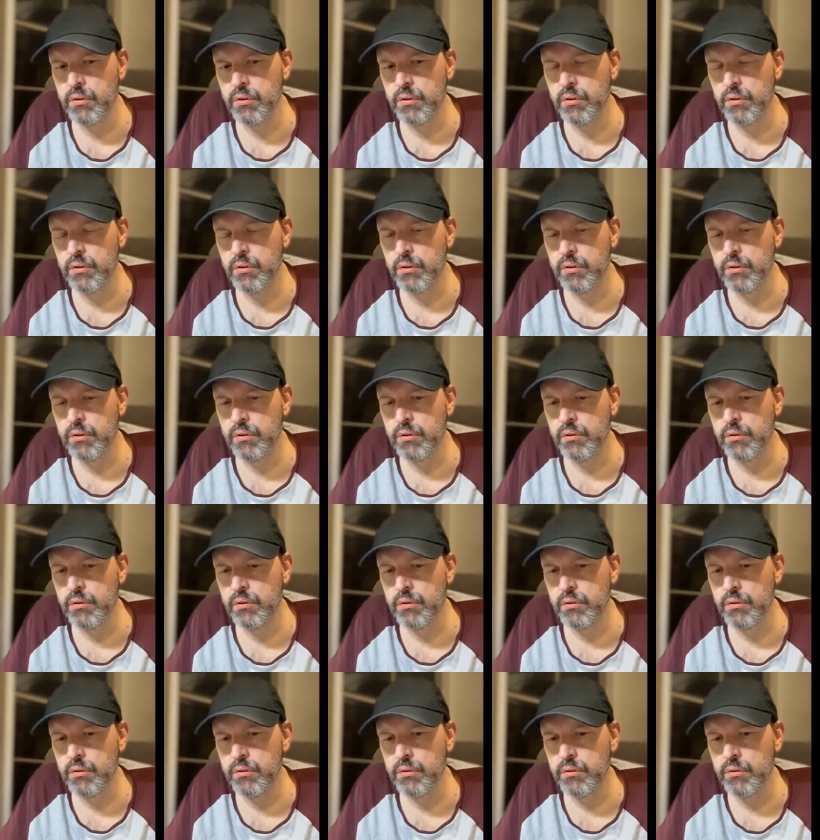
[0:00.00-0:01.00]

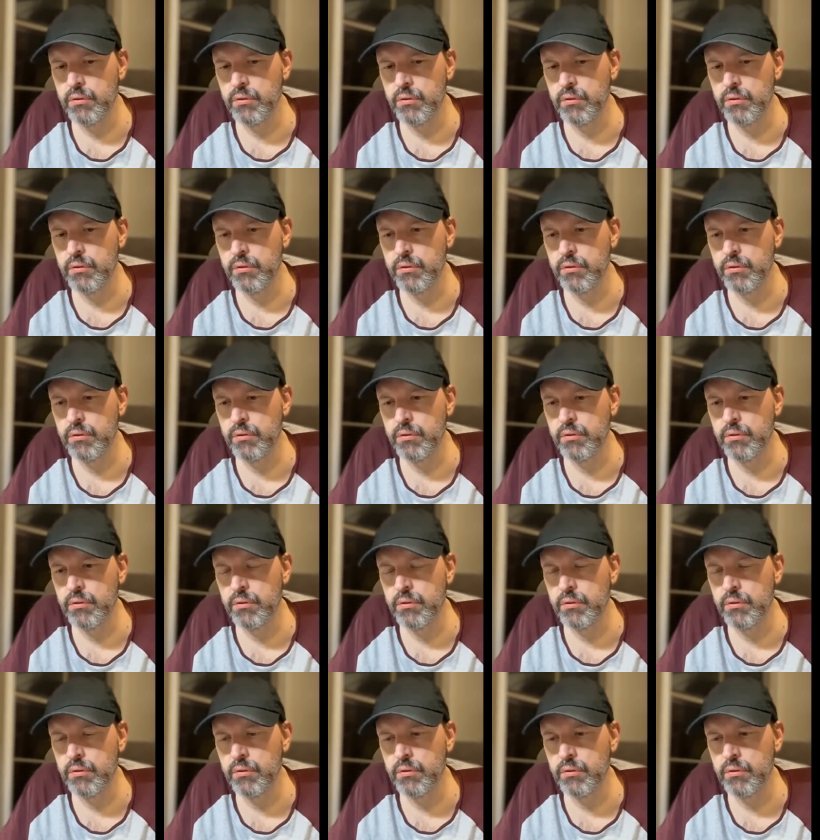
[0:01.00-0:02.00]

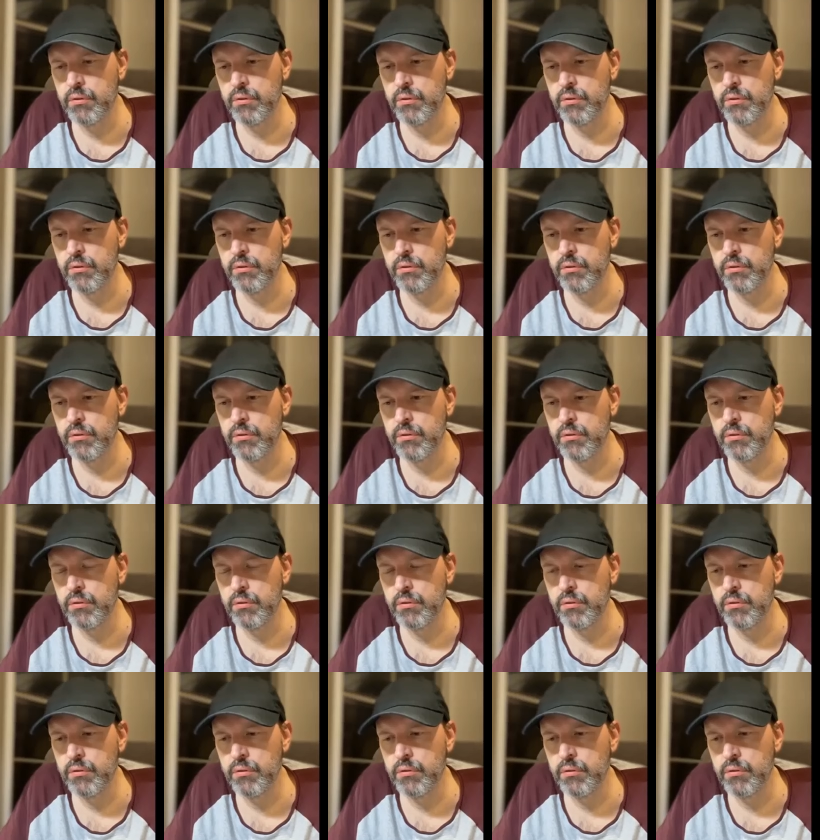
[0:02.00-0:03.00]

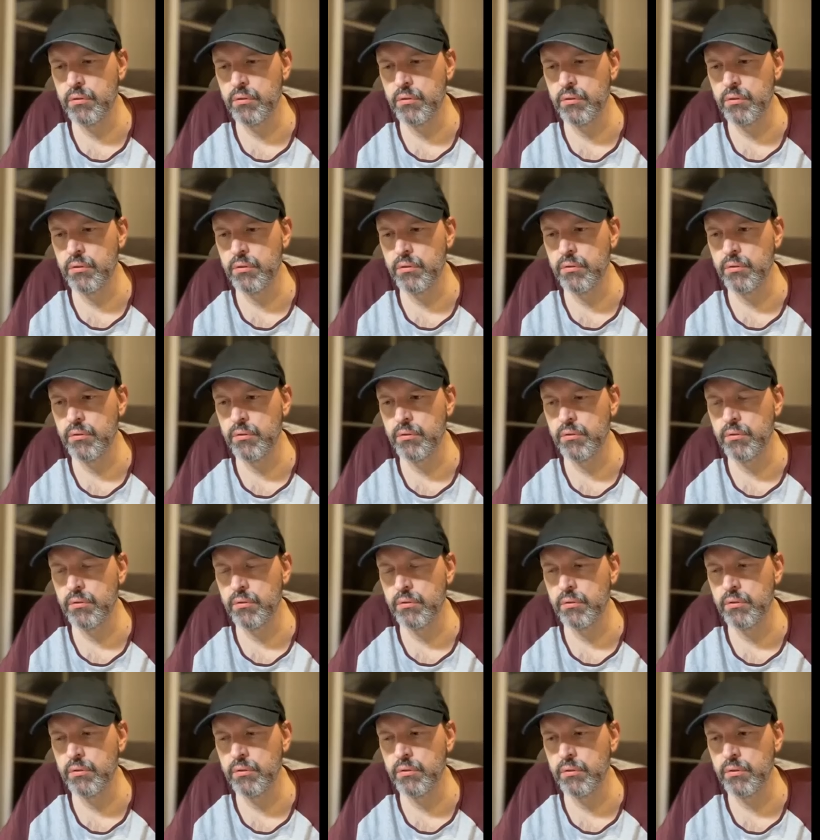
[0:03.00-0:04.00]

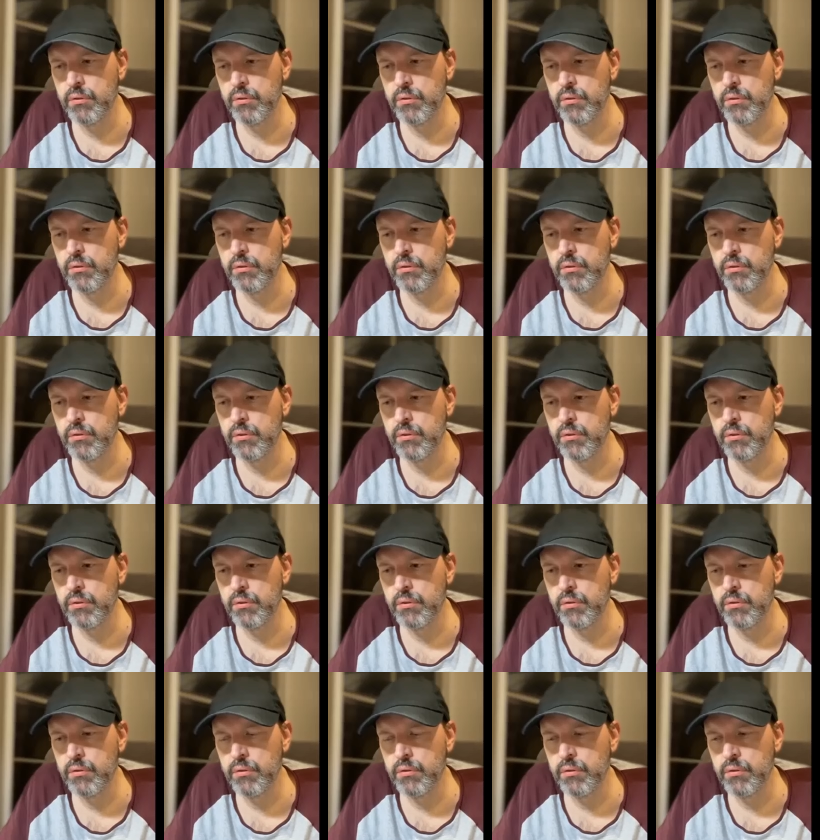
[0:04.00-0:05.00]

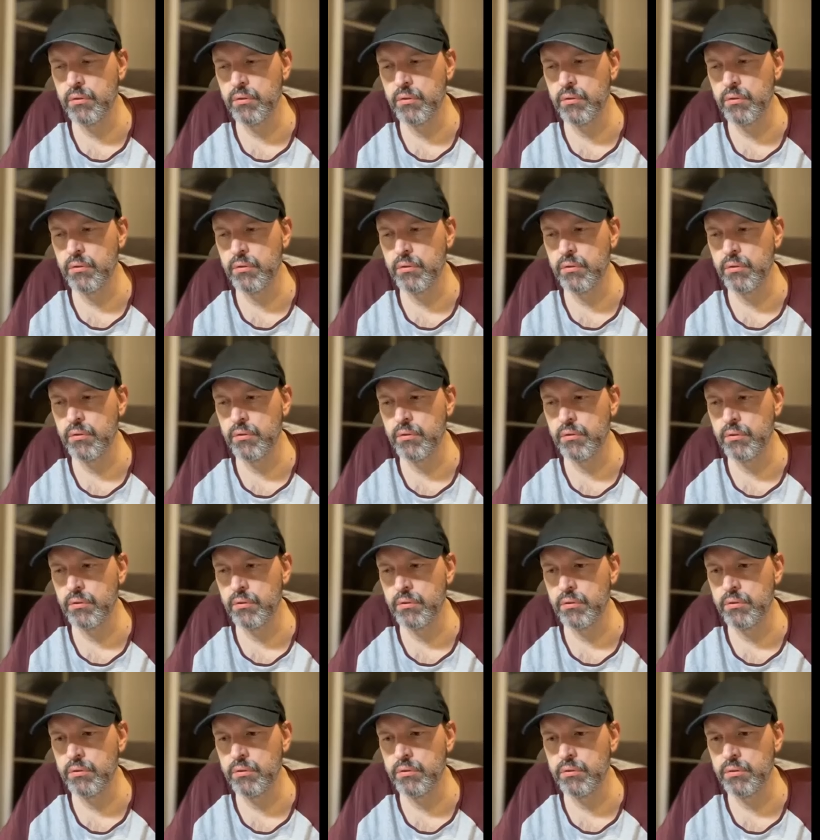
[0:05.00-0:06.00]

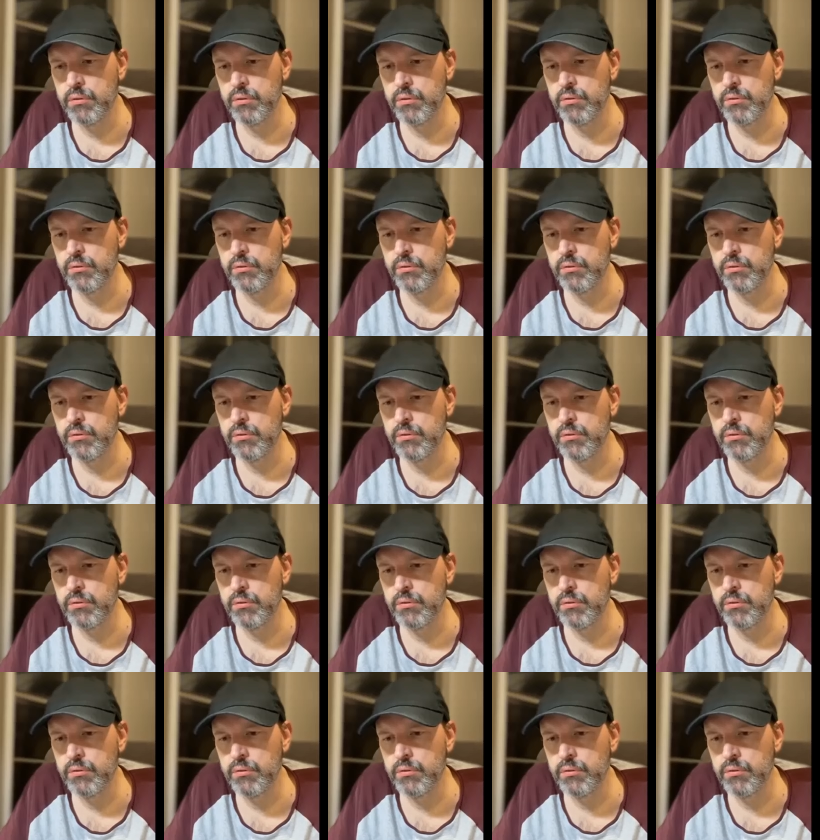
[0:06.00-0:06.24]
[no speech]